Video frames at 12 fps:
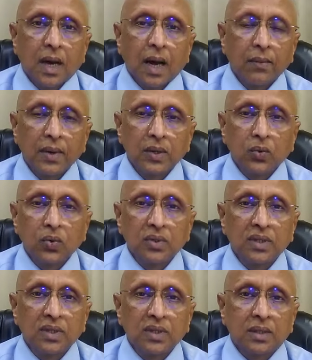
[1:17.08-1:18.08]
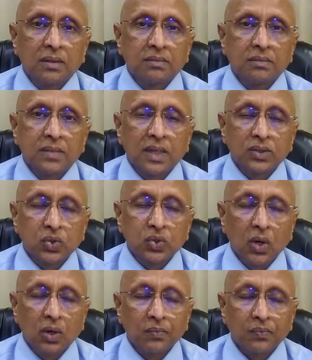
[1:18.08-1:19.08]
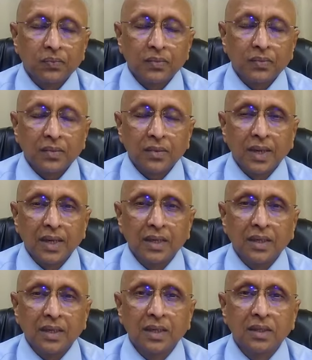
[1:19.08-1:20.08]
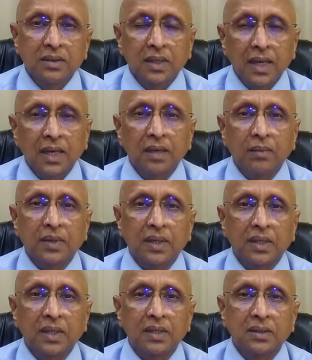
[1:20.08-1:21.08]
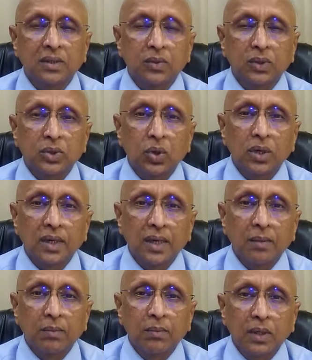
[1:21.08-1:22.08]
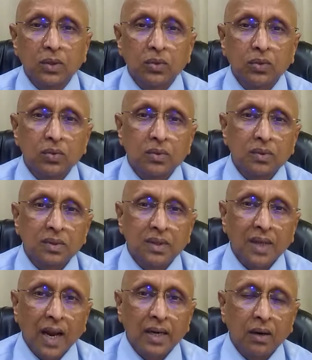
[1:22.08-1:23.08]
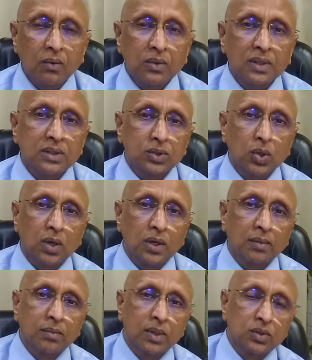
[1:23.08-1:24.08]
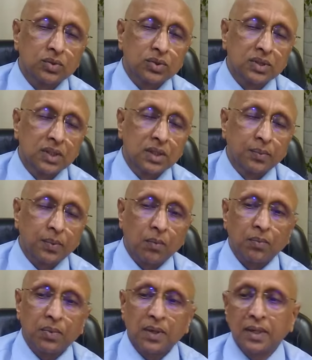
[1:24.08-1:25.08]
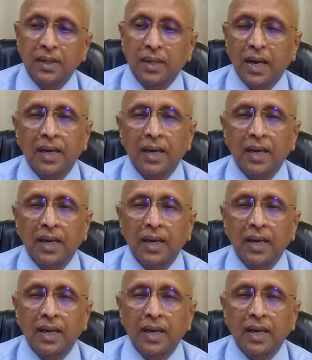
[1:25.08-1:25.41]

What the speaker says: I went over there. I saw that he is really breathless. He was not able to lie down. He is not able to sit properly.